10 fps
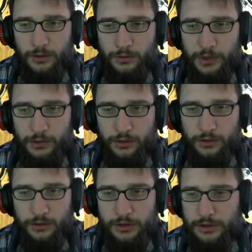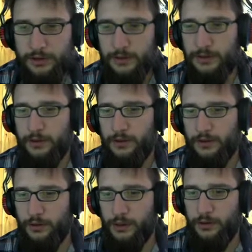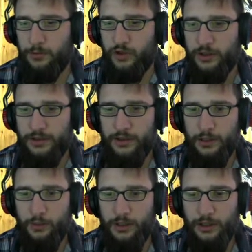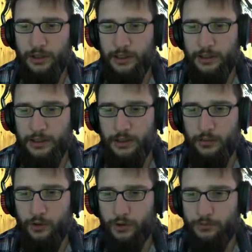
Because I'm just carrying light armor.